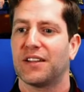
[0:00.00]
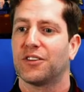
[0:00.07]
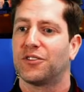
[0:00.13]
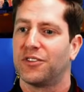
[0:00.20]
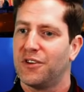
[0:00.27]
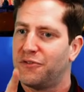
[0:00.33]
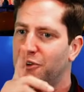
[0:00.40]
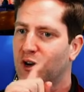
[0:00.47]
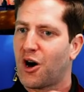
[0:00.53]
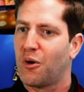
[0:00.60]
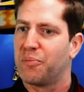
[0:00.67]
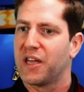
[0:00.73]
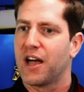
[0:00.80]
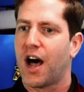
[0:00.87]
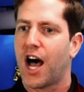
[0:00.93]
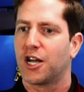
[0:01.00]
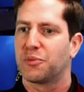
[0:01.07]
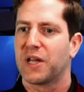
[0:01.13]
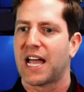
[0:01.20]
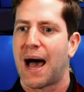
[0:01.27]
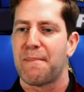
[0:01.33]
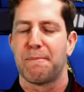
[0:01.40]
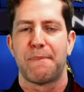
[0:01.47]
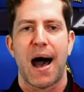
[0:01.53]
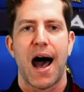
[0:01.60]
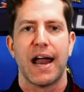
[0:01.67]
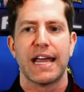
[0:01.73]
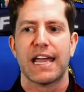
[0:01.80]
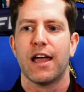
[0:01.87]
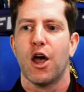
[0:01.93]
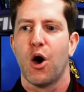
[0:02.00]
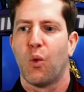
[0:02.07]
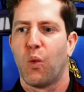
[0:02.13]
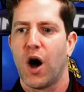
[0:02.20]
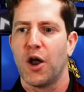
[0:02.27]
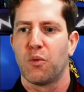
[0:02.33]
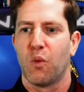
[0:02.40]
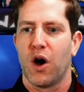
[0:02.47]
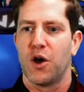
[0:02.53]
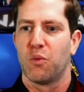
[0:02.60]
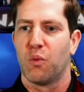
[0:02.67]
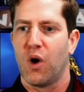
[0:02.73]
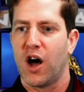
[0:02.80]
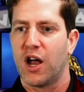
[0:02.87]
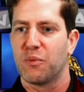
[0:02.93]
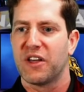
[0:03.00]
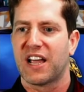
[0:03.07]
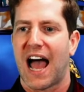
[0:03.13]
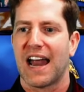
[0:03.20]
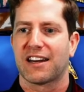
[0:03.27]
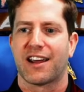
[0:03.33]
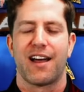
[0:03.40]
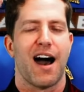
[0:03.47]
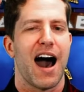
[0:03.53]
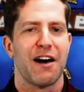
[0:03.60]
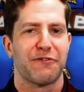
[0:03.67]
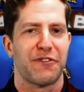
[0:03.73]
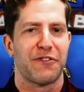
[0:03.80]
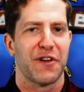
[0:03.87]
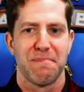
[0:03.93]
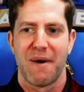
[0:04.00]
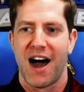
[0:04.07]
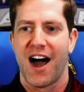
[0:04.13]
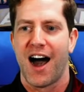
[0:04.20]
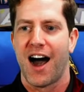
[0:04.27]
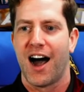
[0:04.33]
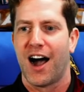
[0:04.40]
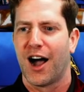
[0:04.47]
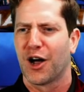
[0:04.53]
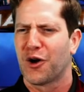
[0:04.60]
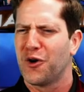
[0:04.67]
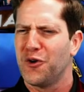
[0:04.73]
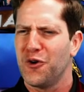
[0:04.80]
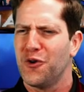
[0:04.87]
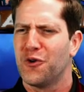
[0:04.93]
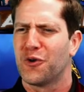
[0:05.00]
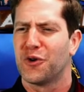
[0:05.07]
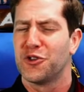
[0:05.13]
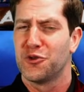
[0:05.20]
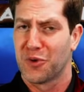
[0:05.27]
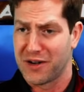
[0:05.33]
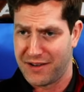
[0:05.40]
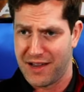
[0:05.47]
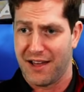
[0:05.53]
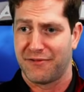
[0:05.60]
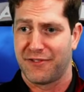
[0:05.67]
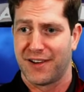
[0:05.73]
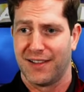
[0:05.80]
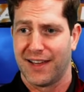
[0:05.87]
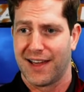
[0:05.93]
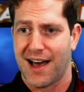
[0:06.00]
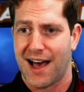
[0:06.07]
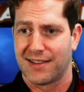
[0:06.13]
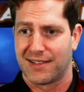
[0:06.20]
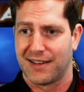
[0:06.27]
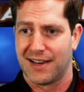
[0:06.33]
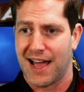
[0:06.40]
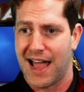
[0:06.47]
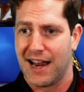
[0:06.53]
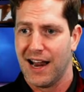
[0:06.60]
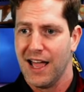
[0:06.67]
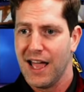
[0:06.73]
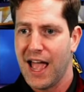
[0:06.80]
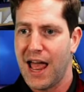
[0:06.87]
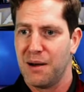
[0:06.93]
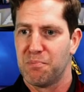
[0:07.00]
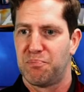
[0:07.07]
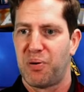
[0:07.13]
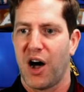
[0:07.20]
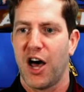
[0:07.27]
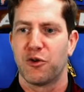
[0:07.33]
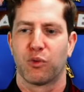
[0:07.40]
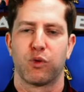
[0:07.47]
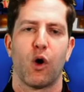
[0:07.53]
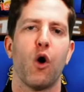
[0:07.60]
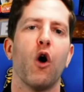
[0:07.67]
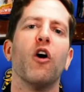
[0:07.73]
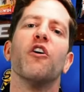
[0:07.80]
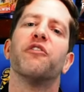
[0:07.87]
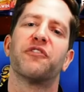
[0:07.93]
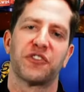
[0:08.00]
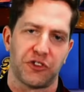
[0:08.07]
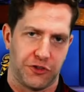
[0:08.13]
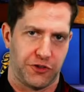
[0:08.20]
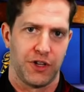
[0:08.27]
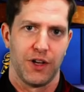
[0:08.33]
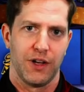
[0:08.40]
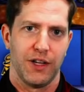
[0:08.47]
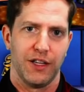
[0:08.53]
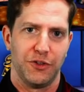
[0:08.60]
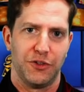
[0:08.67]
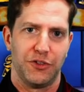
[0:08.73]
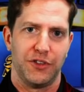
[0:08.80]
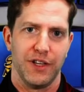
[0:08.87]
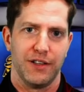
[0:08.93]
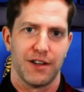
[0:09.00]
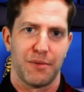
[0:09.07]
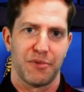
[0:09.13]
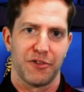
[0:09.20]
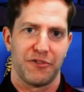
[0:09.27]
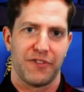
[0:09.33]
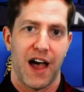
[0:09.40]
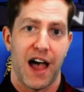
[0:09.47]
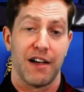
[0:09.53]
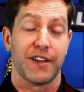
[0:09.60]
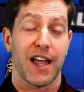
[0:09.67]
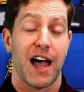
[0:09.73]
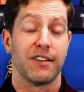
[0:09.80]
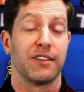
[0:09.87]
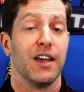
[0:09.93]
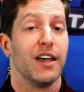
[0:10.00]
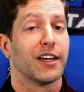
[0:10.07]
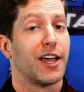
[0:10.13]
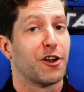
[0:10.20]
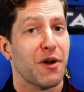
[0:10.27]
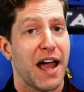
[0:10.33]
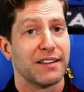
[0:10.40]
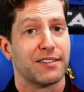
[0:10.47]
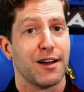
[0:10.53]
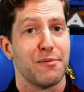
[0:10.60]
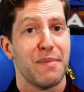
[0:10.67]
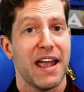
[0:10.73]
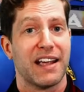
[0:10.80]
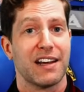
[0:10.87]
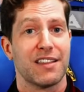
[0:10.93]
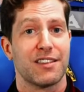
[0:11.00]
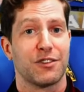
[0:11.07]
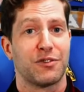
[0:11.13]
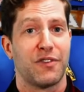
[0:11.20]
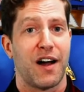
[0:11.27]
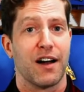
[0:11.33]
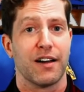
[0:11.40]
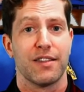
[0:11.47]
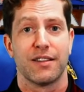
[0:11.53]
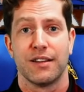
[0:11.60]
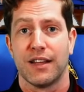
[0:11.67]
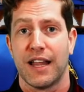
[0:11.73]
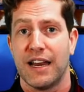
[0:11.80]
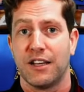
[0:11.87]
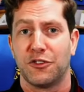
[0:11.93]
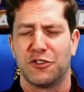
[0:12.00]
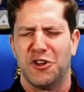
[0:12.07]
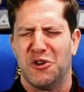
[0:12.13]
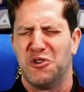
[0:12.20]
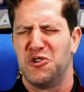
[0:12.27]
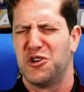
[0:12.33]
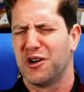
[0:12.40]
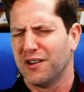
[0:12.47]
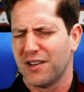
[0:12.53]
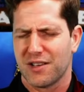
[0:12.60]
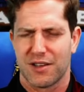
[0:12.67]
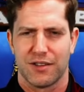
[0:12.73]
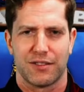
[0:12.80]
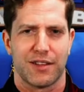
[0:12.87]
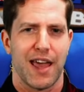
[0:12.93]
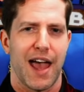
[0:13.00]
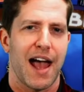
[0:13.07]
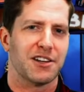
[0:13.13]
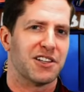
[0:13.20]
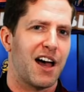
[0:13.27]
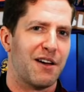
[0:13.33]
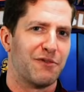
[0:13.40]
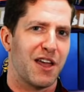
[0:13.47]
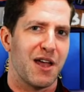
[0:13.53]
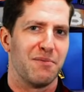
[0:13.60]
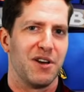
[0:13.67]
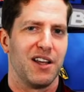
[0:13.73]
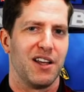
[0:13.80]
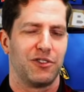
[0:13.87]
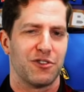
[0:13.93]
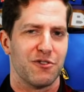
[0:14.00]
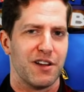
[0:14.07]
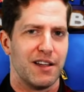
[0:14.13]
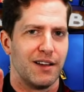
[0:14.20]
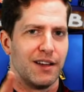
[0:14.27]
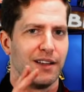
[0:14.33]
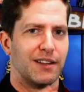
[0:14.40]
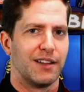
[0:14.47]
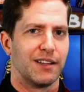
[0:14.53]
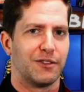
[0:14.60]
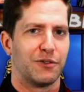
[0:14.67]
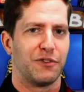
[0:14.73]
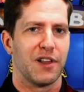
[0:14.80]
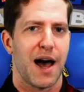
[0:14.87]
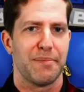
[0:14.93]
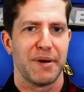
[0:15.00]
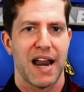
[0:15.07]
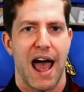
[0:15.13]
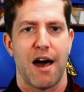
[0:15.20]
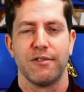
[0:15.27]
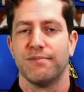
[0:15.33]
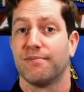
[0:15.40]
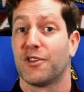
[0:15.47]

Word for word: Let's see if you go beyond. We got Bonnie 111. We got Coffee Mug. Ooh, you were definitely hot tonight. And Bud Rolfs in seat number five. Guys, congrats on making it this far in the latest, dirtiest Cash Live game in history. Let's flop it out.